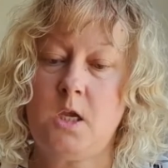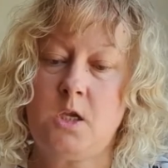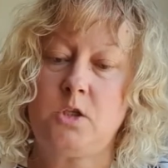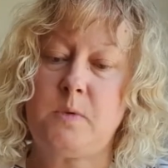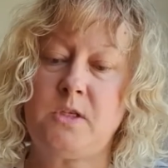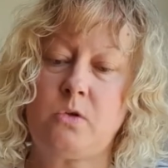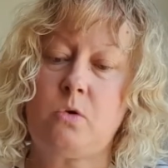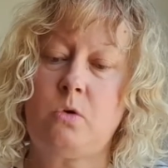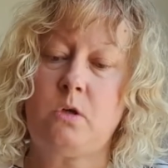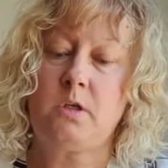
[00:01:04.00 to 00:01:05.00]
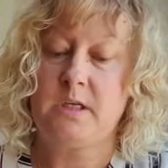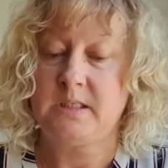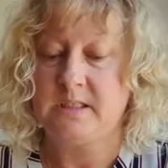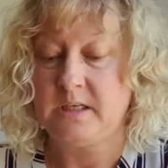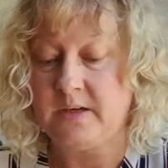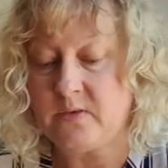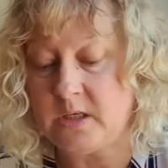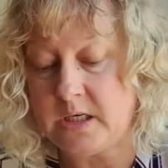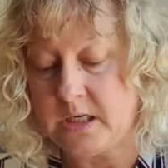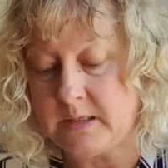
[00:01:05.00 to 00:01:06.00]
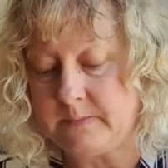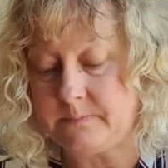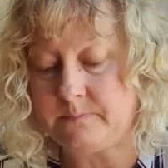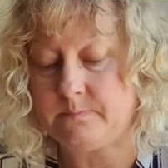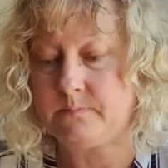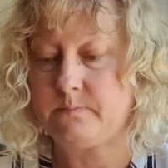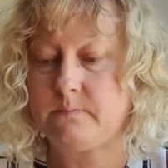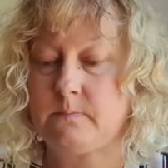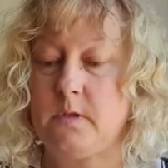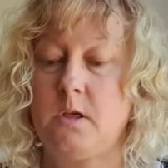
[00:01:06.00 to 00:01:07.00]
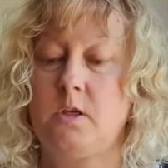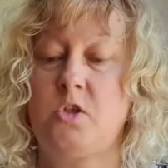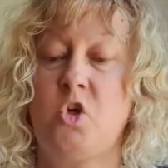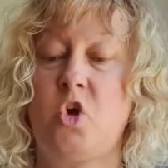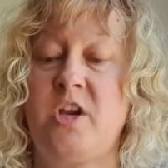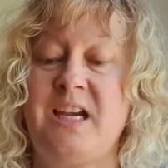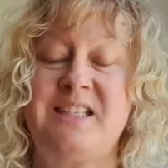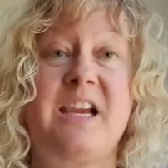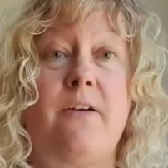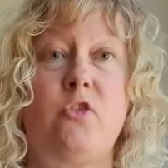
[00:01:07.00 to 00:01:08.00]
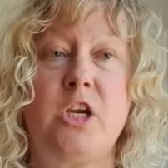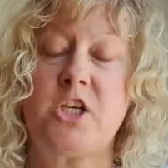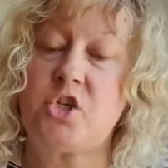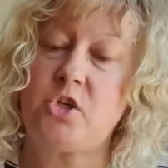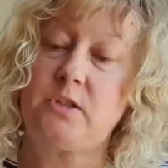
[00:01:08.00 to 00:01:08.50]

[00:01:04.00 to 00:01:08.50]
Spread it all on nice and evenly, so you've got a nice coverage.